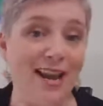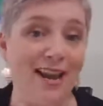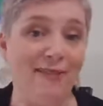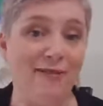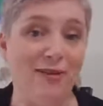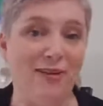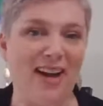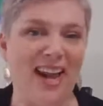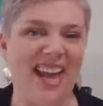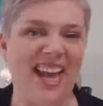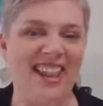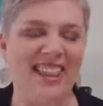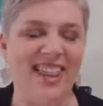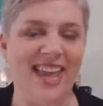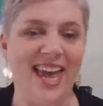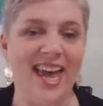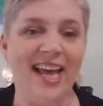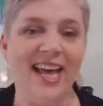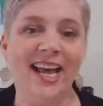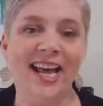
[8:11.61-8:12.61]
If you want to head
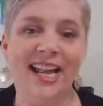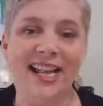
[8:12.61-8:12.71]
there,